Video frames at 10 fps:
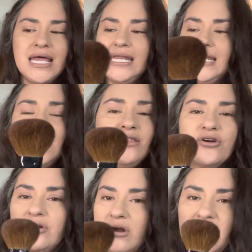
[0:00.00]

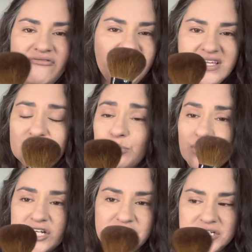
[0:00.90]
neither of these
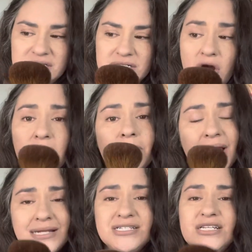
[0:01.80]
brushes are meant